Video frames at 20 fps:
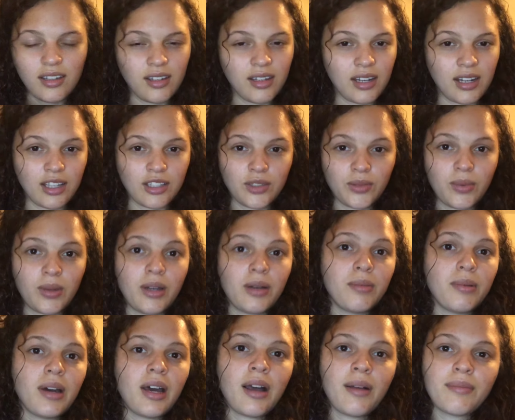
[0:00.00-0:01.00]
could as well,
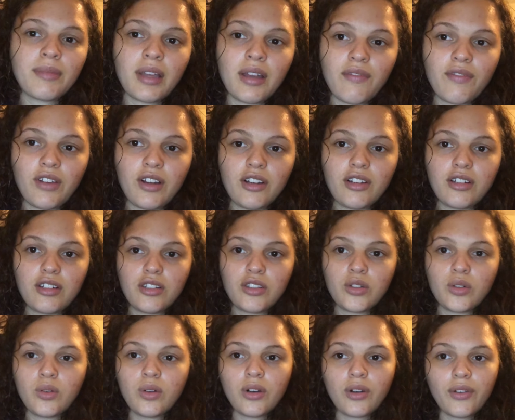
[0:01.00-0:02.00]
but I'm not very
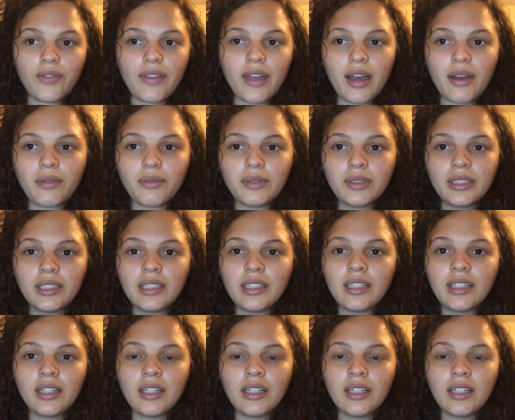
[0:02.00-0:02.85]
sure on that one.